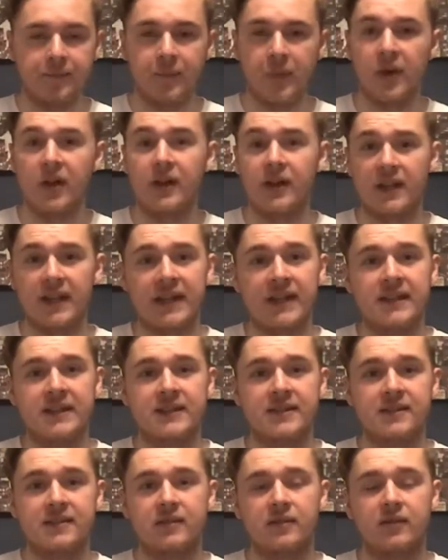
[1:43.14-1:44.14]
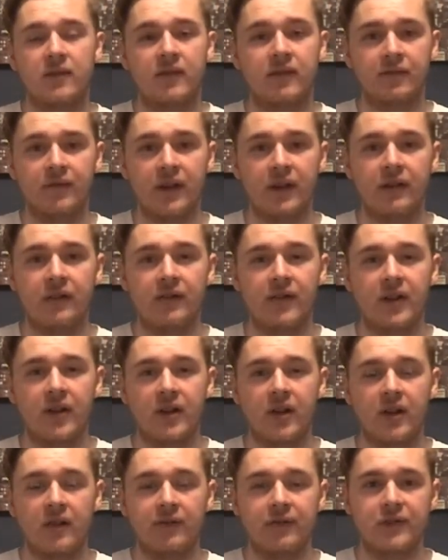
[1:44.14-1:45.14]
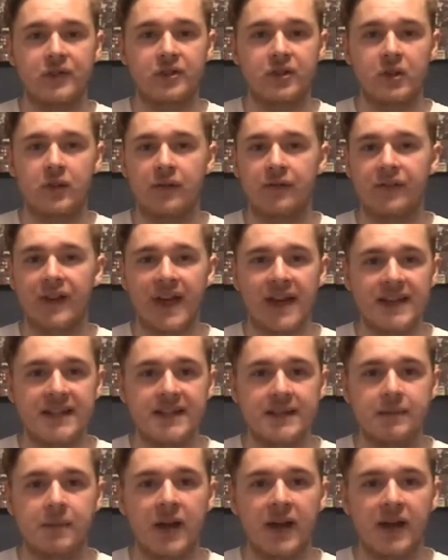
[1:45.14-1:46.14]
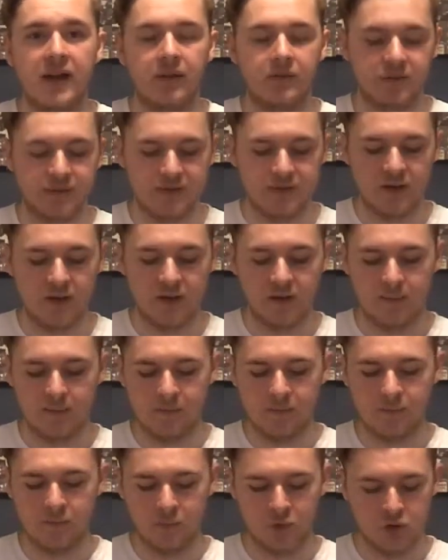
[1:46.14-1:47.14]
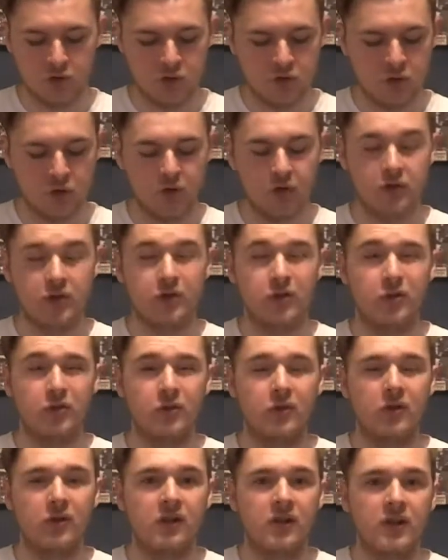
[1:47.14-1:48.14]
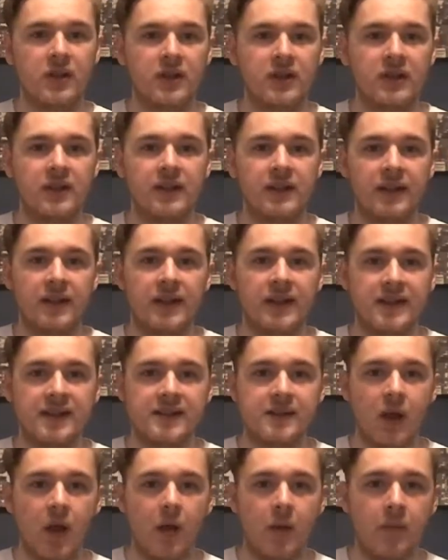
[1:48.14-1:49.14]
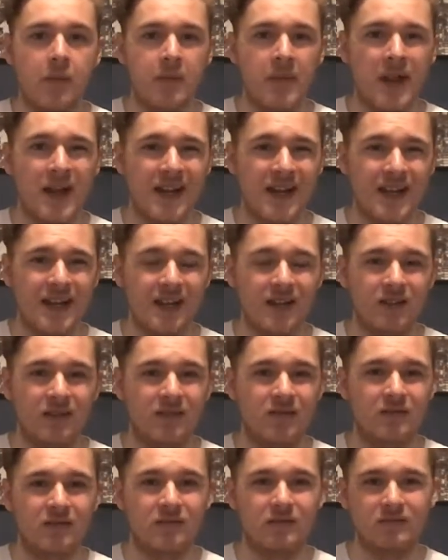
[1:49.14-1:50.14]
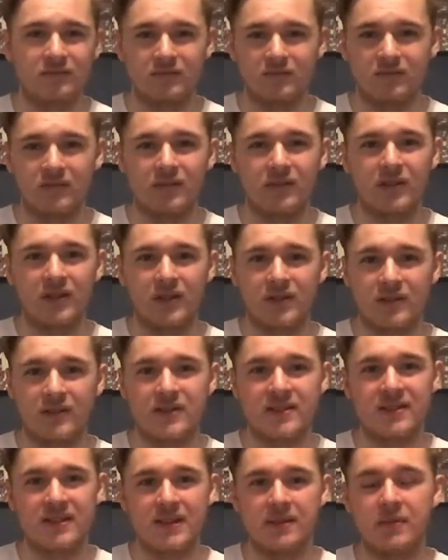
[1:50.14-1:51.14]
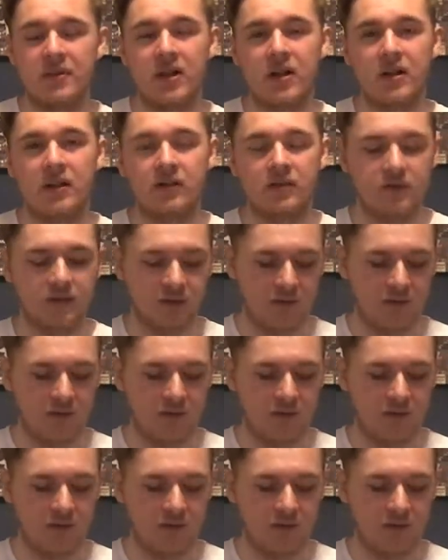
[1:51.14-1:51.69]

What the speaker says: But it is a very, very comfy shoe, and for £80 I'm not sure that there's many similar